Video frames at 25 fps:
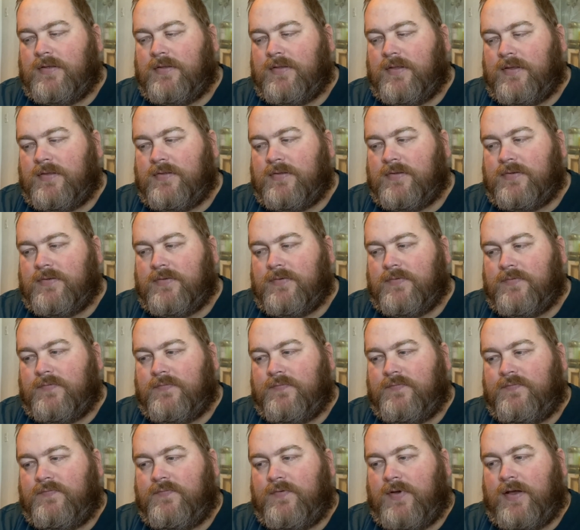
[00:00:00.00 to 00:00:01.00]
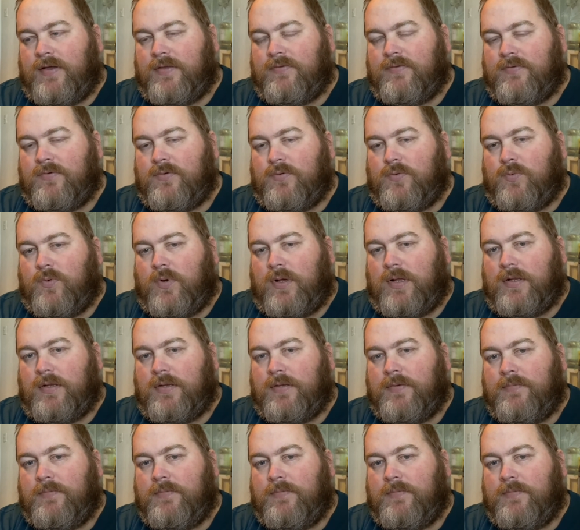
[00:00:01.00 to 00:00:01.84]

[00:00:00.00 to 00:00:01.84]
they didn't fare too well.